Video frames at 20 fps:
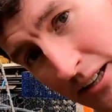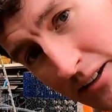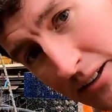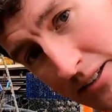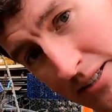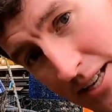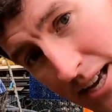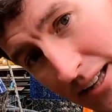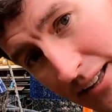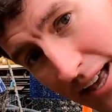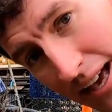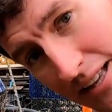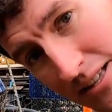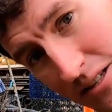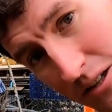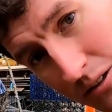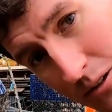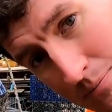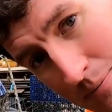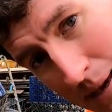You can tell
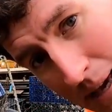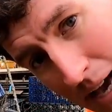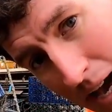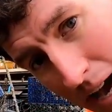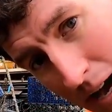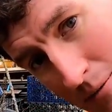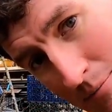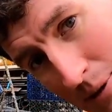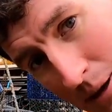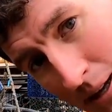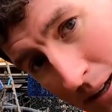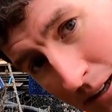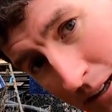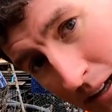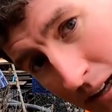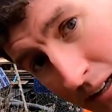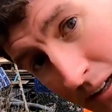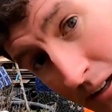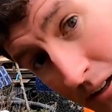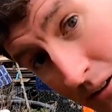that's got the big hub
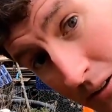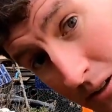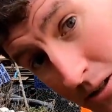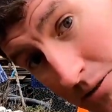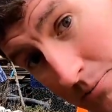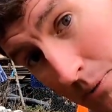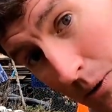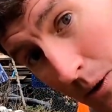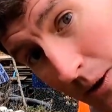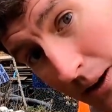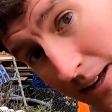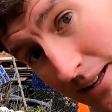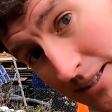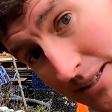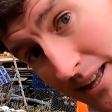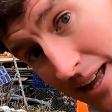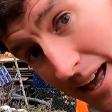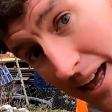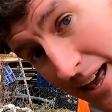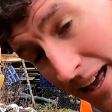and you've got your
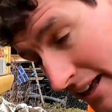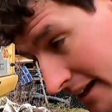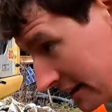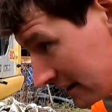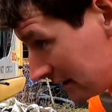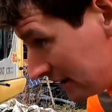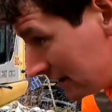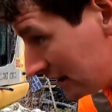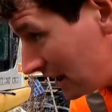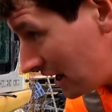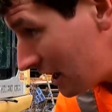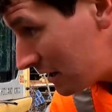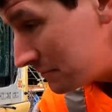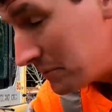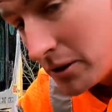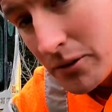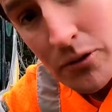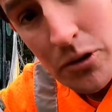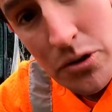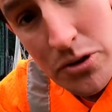sprockets there.
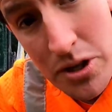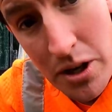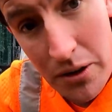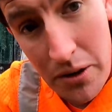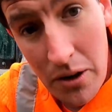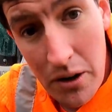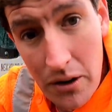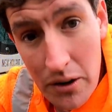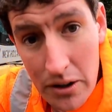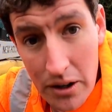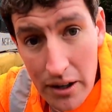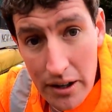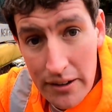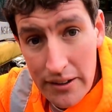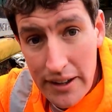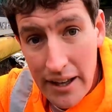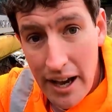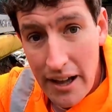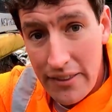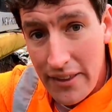You've also got
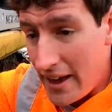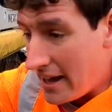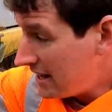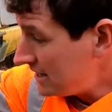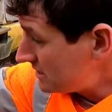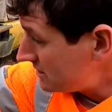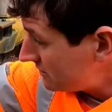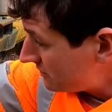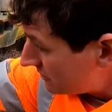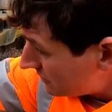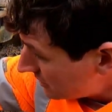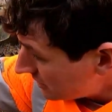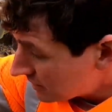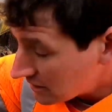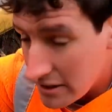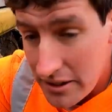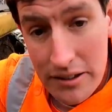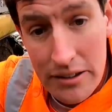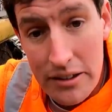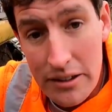the other end of
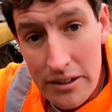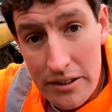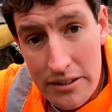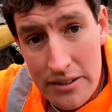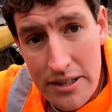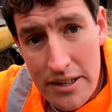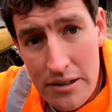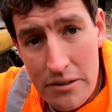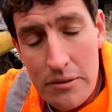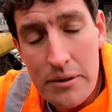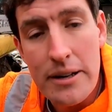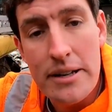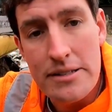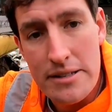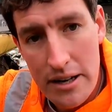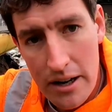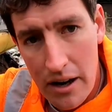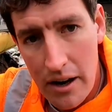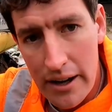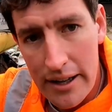the deal
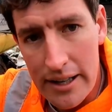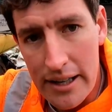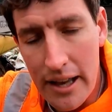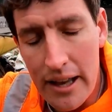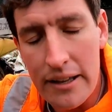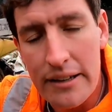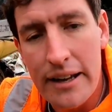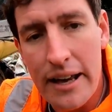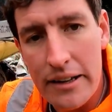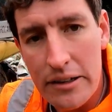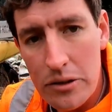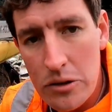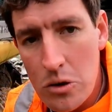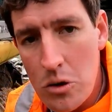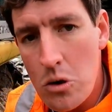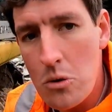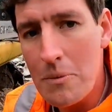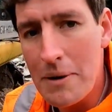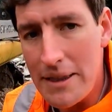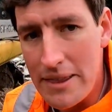is an idler. Now,
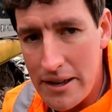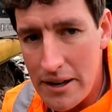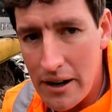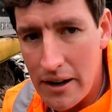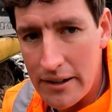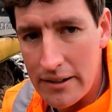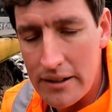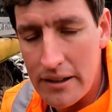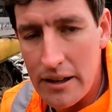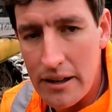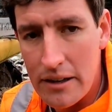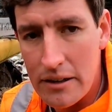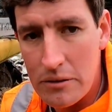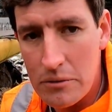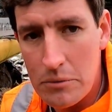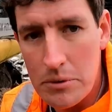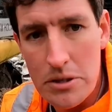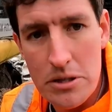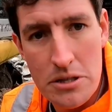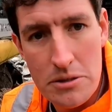normally the idler
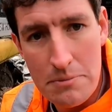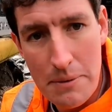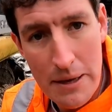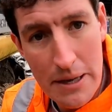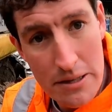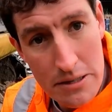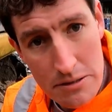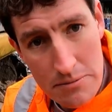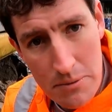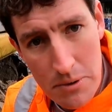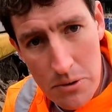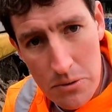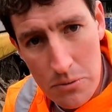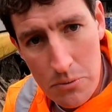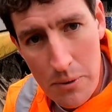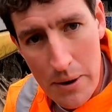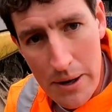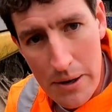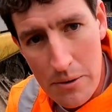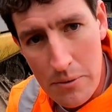would just be a
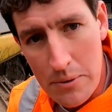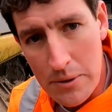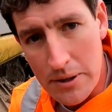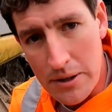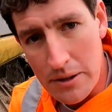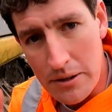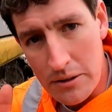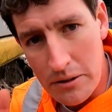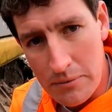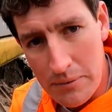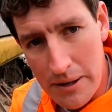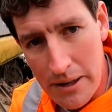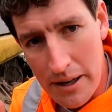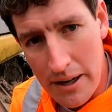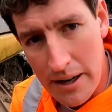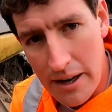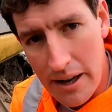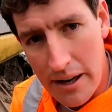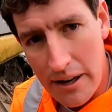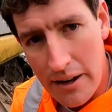smooth wheel with
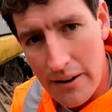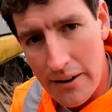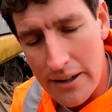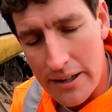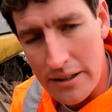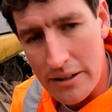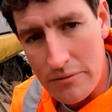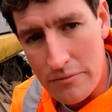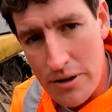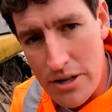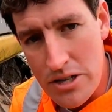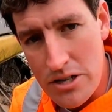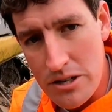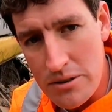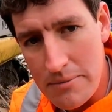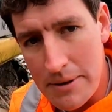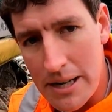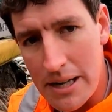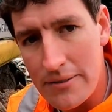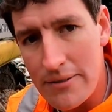normally a line in a ridge
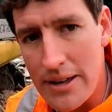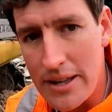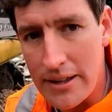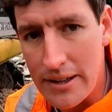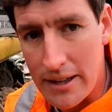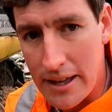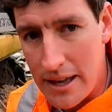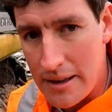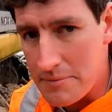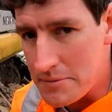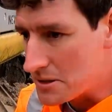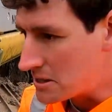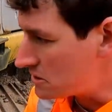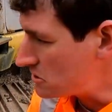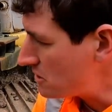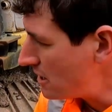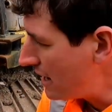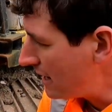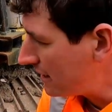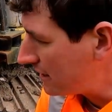in the middle of it that keeps
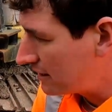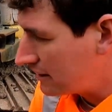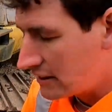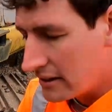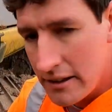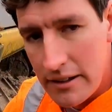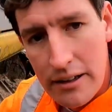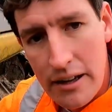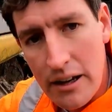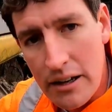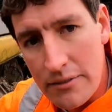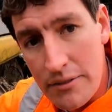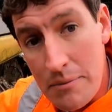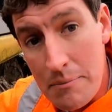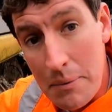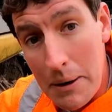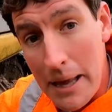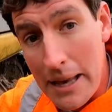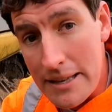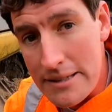the track kind of
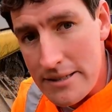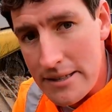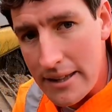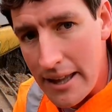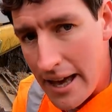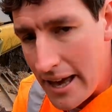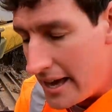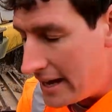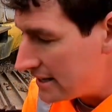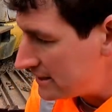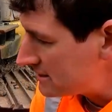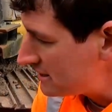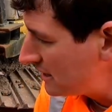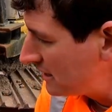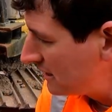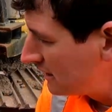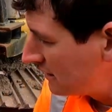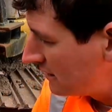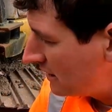in place at that end.